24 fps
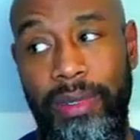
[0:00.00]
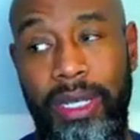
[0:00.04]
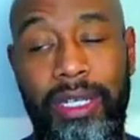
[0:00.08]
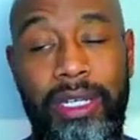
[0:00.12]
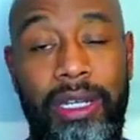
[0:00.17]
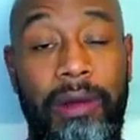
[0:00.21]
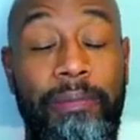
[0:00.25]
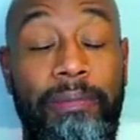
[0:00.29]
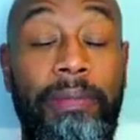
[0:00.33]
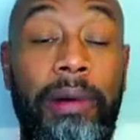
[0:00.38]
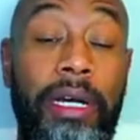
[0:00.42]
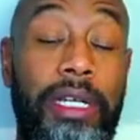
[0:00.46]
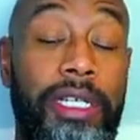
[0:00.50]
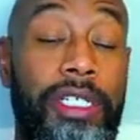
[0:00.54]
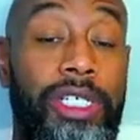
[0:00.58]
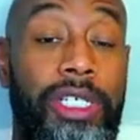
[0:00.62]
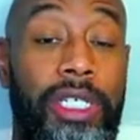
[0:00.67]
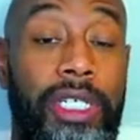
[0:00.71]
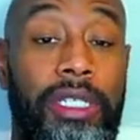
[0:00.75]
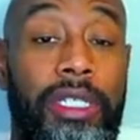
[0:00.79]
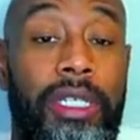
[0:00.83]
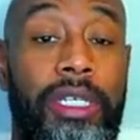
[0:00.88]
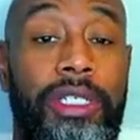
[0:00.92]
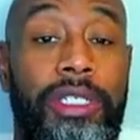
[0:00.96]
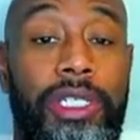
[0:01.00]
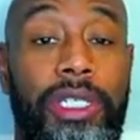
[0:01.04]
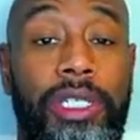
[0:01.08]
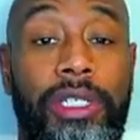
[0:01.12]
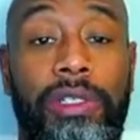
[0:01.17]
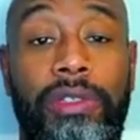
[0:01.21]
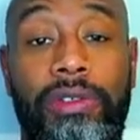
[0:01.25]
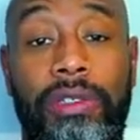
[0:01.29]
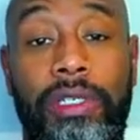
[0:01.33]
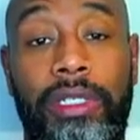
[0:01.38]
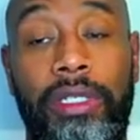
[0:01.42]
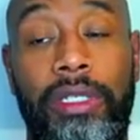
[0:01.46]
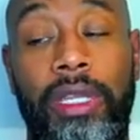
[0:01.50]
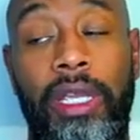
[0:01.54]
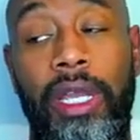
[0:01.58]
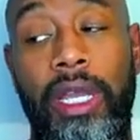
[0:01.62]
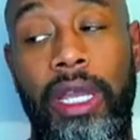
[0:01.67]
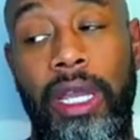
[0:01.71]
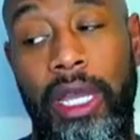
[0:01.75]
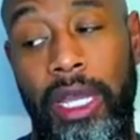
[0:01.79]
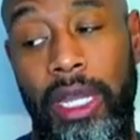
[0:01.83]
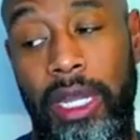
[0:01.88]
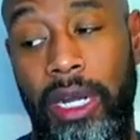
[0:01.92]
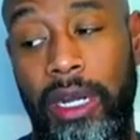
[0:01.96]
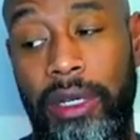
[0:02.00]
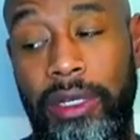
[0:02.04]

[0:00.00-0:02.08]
end up punishing their children, and I'll